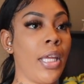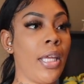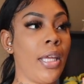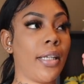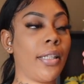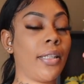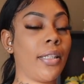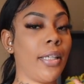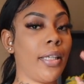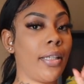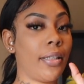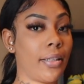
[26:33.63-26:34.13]
I
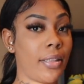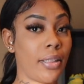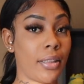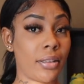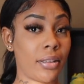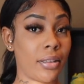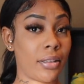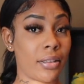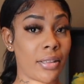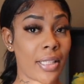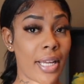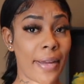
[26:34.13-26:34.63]
think
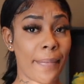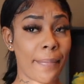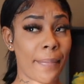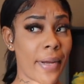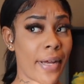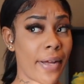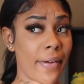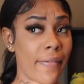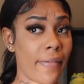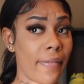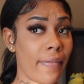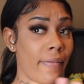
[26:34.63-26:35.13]
this is like
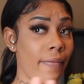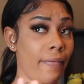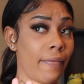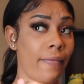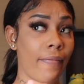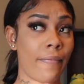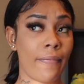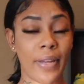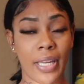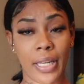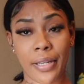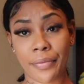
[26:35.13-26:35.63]
my
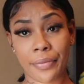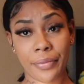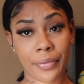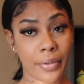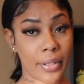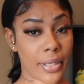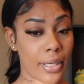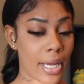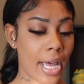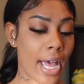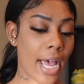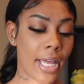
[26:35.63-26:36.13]
favorite